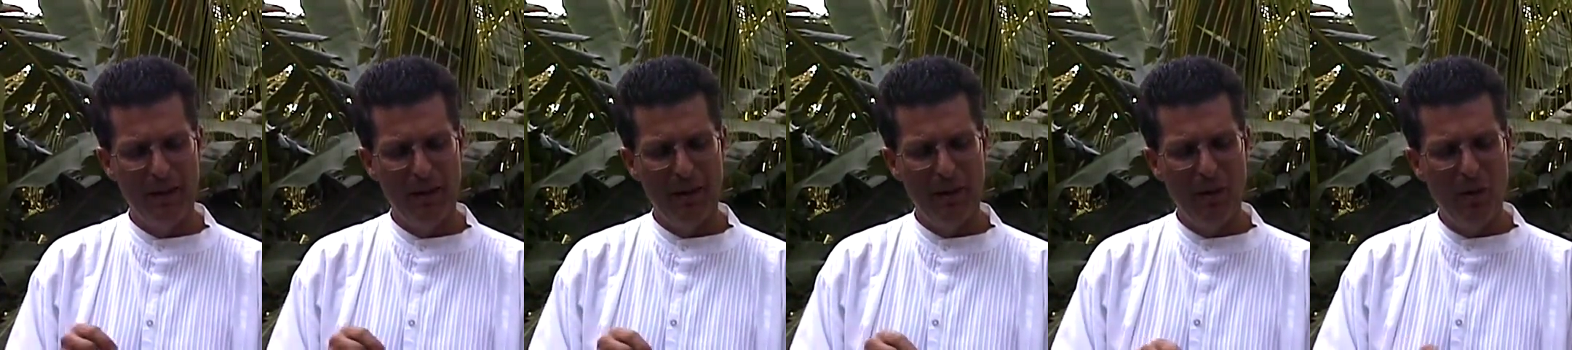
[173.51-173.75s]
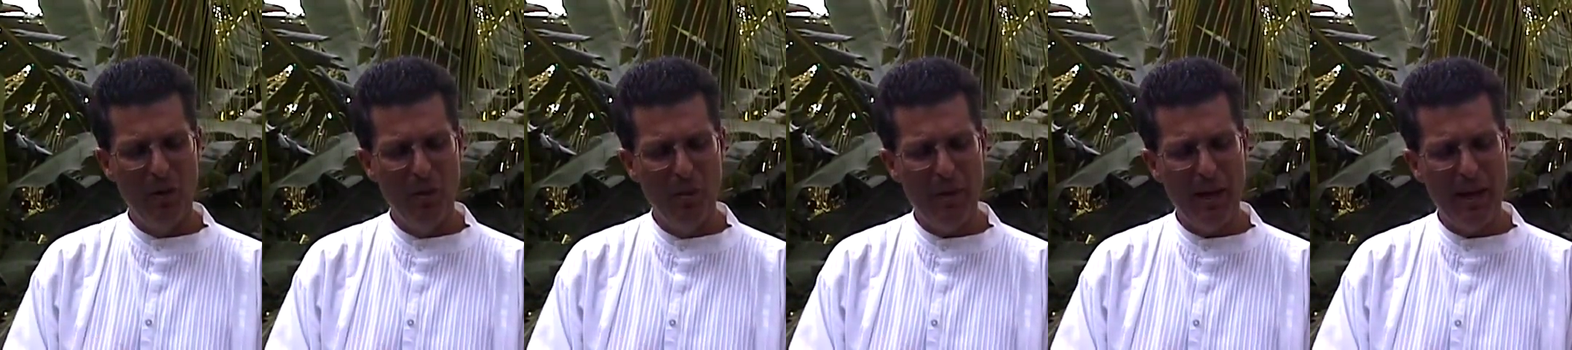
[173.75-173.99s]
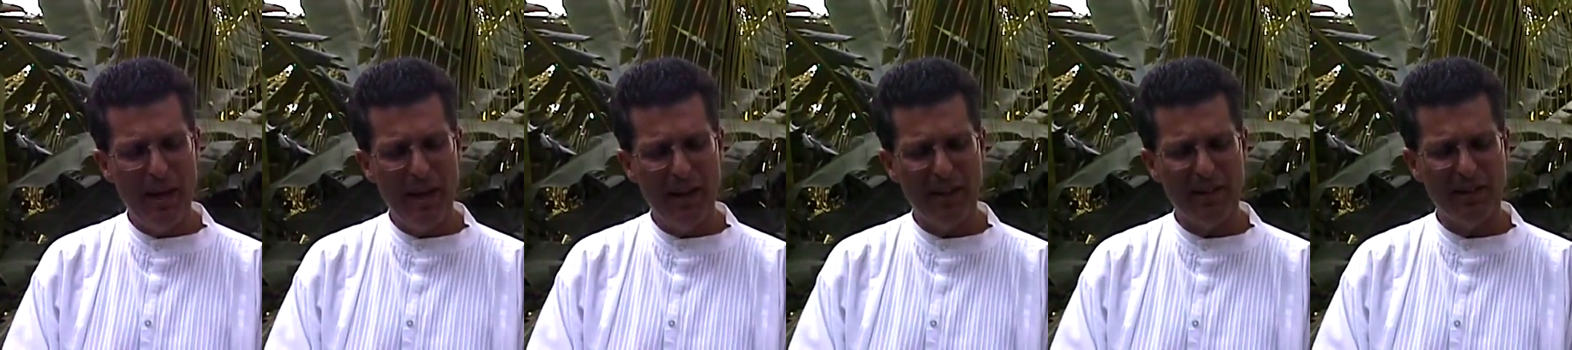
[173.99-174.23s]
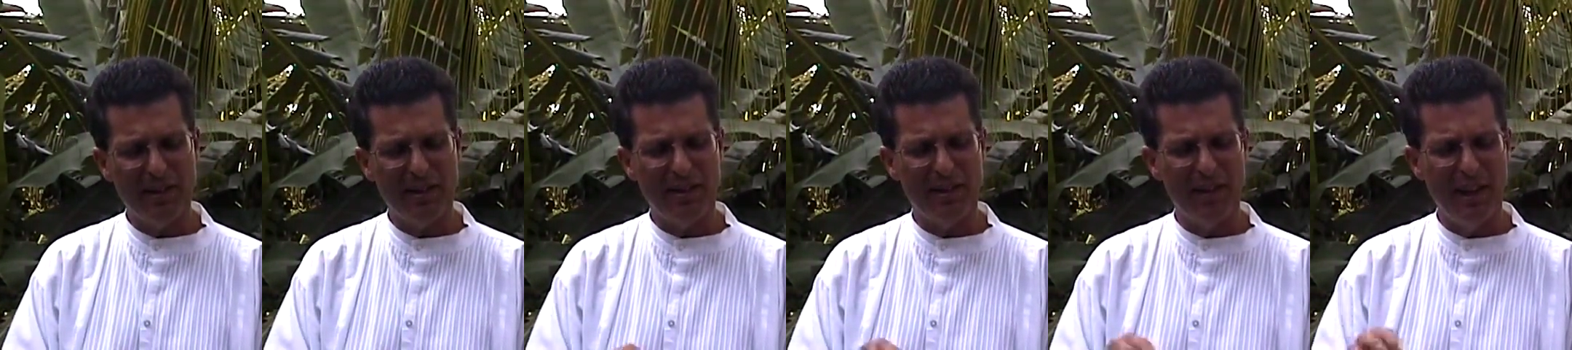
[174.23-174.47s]
Who may
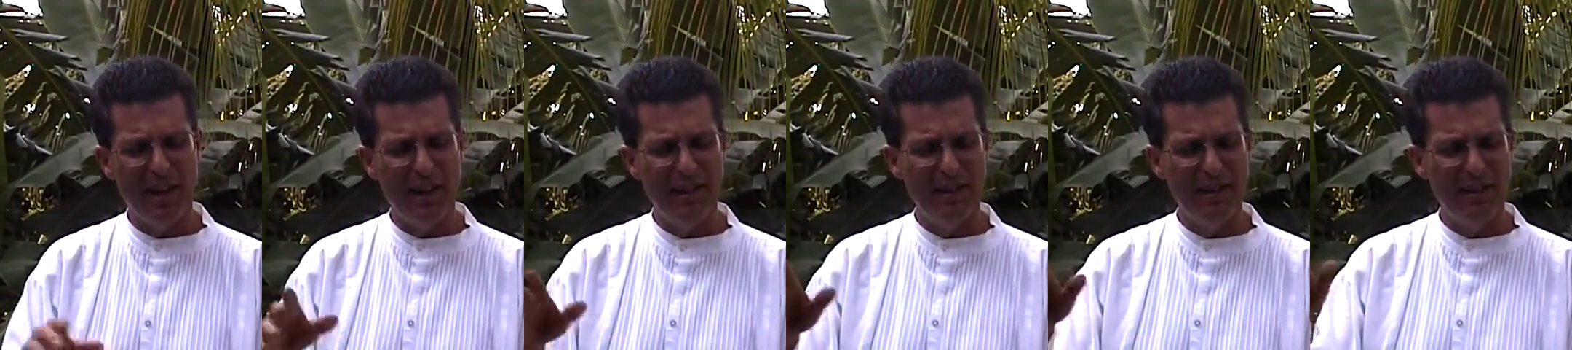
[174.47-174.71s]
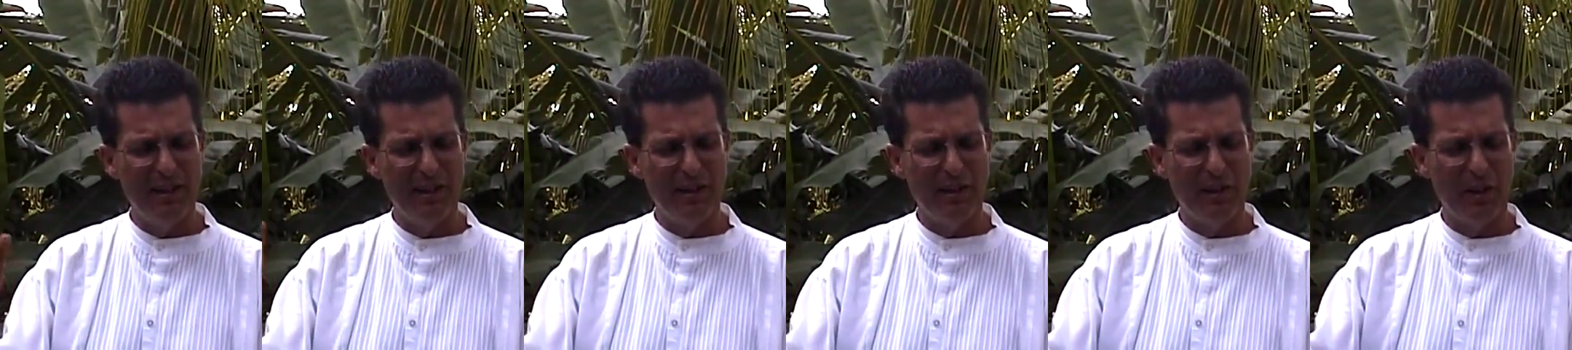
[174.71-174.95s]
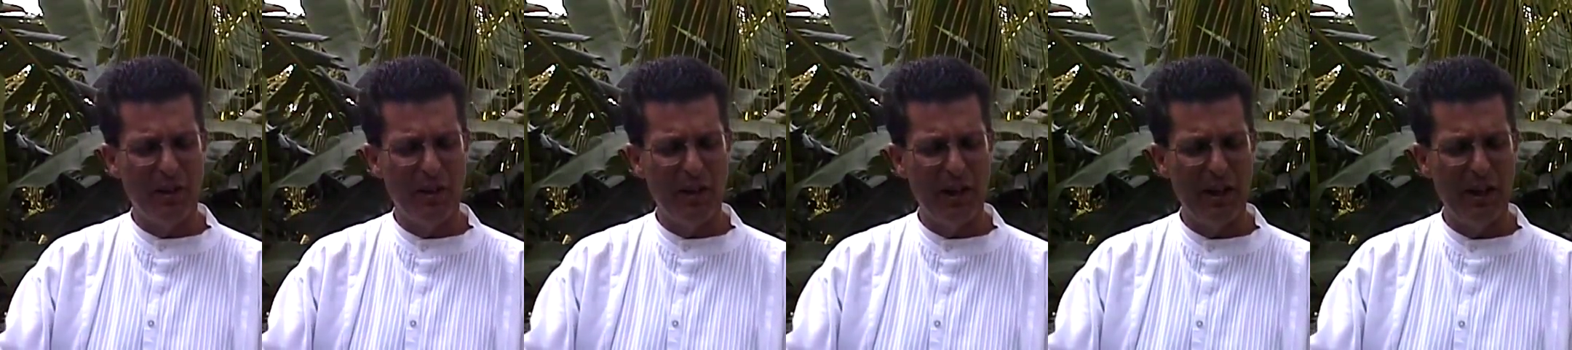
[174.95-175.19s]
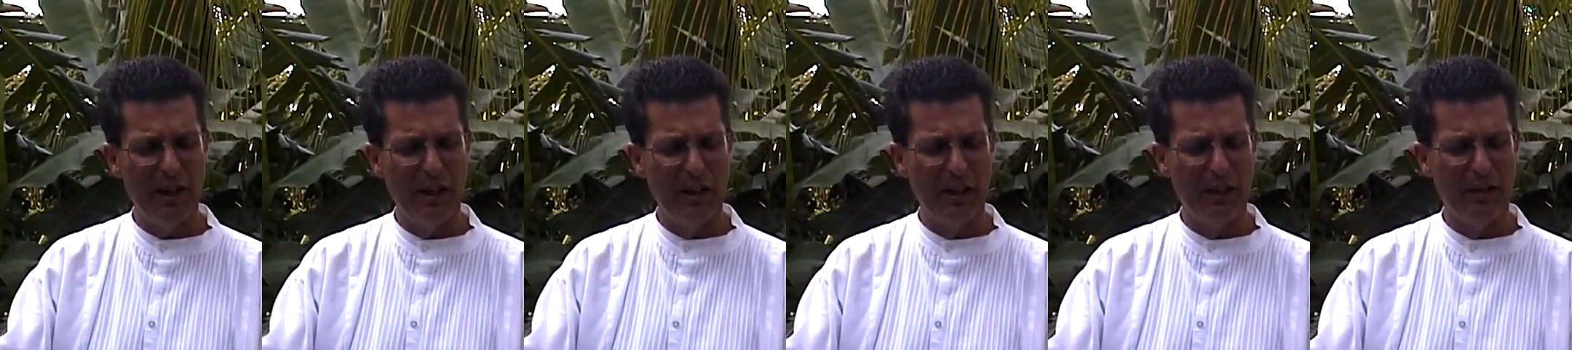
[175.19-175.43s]
ascend into the
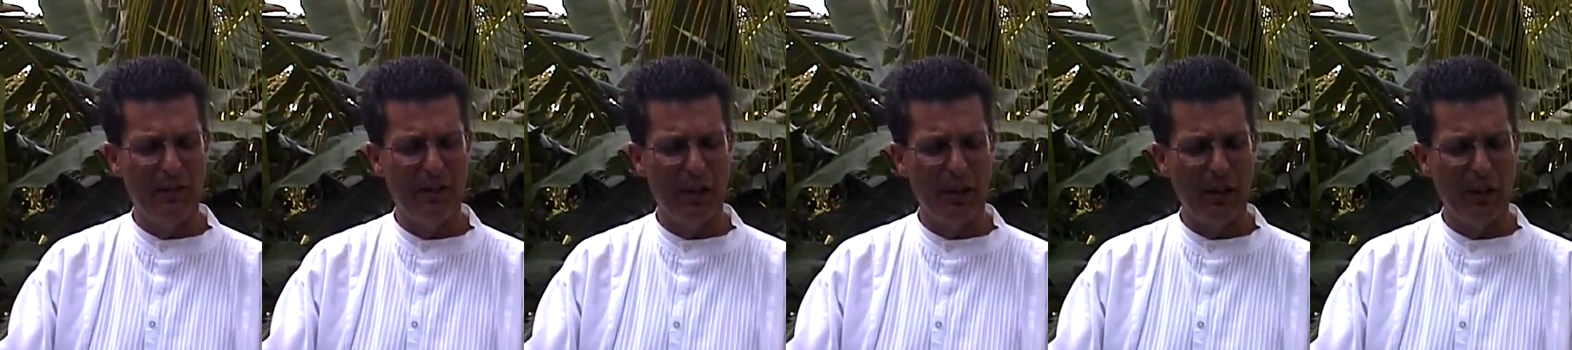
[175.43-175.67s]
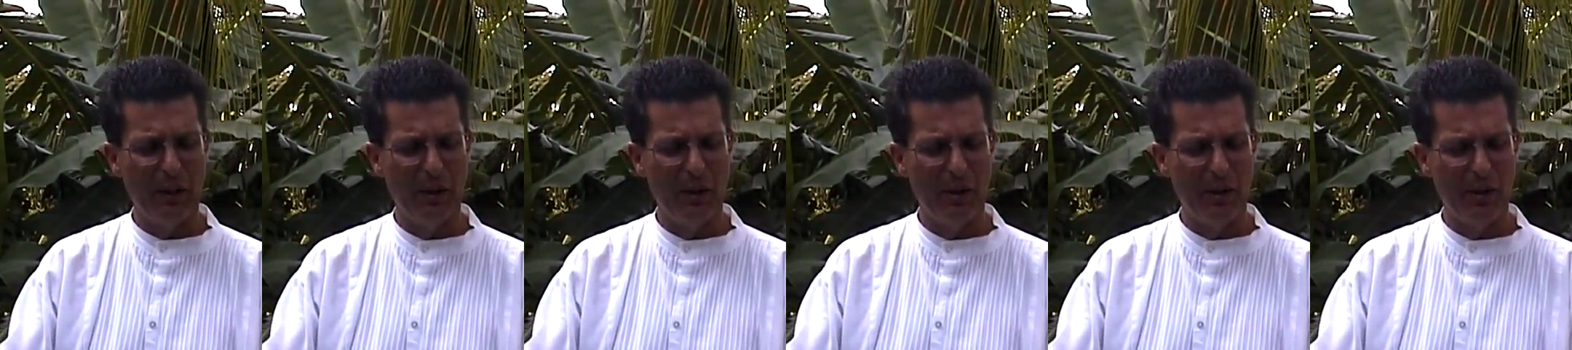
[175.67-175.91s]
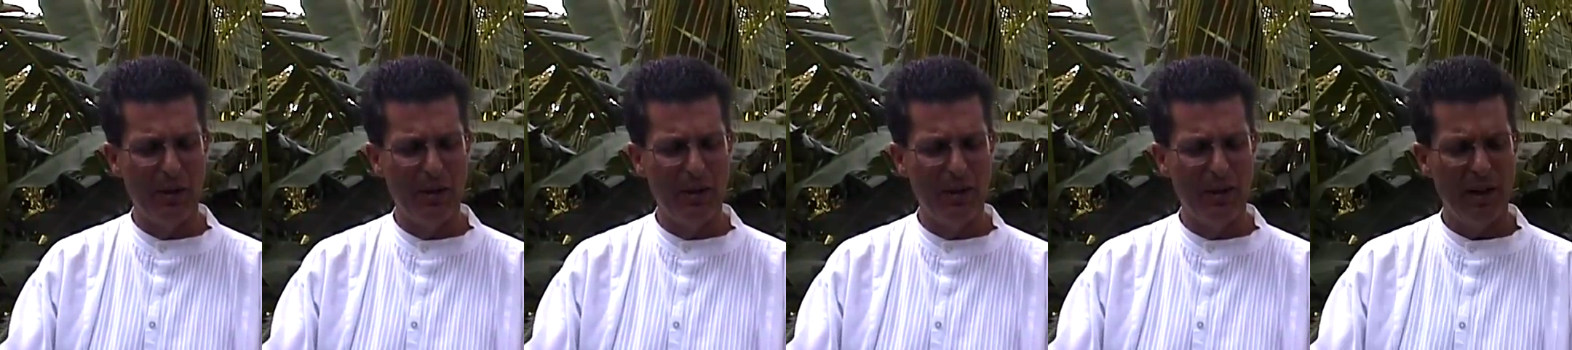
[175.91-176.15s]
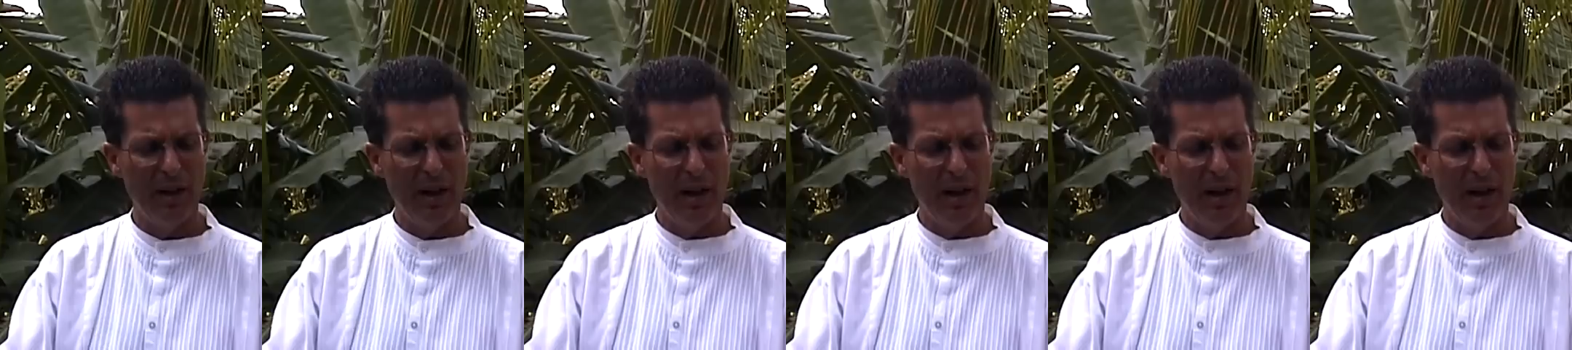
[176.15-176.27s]
hill of the Lord?